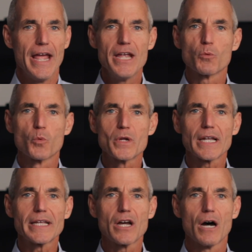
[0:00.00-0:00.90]
it
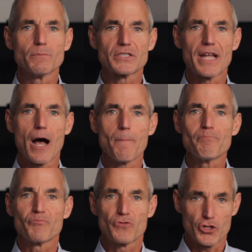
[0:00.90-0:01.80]
really comes down
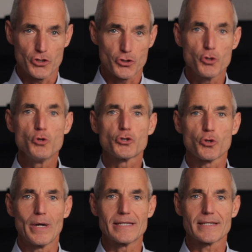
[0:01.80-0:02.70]
to two
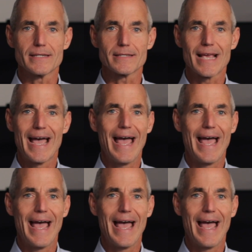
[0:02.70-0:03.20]
choices,